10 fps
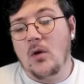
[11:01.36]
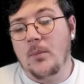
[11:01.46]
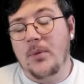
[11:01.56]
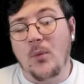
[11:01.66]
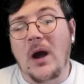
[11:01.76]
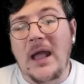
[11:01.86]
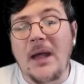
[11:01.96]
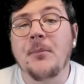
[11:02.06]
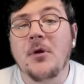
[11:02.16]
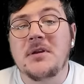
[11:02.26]
But what I
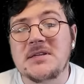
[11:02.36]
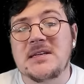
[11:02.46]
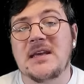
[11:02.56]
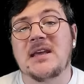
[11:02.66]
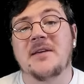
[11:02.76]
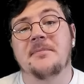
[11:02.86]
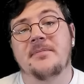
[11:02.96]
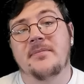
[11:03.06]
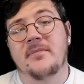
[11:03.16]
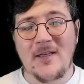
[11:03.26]
am going to say,
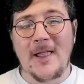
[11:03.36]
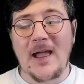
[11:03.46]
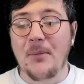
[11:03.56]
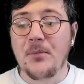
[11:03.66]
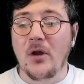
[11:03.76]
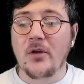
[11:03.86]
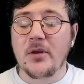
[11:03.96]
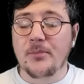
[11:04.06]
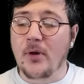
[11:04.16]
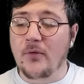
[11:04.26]
I'm not going
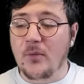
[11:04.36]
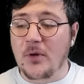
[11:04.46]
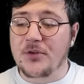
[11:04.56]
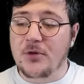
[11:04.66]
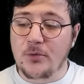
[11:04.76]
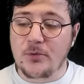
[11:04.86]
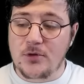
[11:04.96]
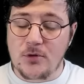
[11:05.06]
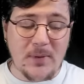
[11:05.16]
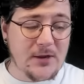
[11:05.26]
to put the what to
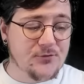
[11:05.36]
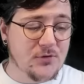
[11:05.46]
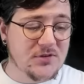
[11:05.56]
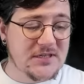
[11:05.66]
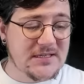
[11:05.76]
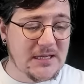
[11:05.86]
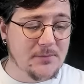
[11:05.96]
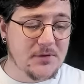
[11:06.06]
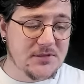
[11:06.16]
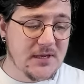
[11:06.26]
do about drugs
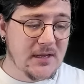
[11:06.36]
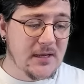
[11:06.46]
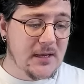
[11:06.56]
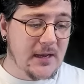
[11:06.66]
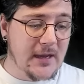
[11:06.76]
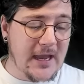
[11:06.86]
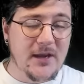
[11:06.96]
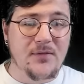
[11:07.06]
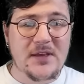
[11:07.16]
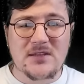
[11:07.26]
disclaimers at the
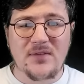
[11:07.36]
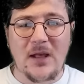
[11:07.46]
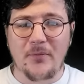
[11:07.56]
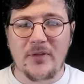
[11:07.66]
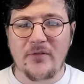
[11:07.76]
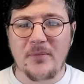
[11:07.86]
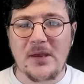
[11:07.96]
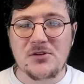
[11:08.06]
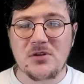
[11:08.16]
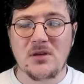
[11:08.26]
end of this and the helpful
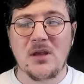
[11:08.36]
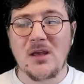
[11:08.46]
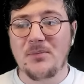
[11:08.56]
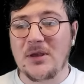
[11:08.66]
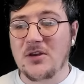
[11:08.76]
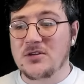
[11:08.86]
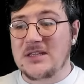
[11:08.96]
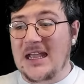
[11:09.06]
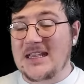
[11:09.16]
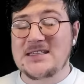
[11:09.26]
information, because
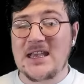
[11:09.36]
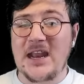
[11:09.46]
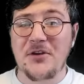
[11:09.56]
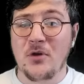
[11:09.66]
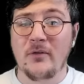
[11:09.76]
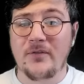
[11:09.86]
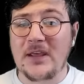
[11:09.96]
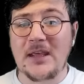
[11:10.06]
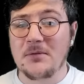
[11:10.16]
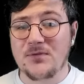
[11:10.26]
like I said, I don't
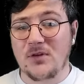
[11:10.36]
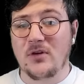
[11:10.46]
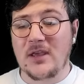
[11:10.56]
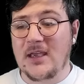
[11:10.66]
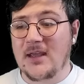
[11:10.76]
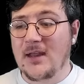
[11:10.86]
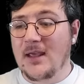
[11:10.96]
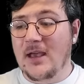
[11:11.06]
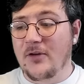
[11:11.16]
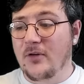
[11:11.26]
think it was the cocaine.
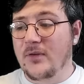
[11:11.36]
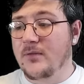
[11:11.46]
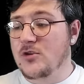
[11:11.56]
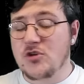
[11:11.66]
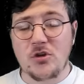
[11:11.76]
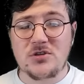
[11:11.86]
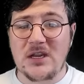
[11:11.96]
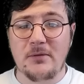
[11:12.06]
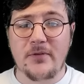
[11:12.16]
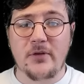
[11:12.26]
I don't think the judge said
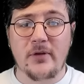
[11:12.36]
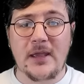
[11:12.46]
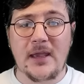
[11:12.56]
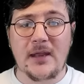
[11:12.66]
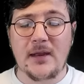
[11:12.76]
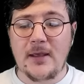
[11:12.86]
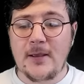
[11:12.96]
it was the cocaine.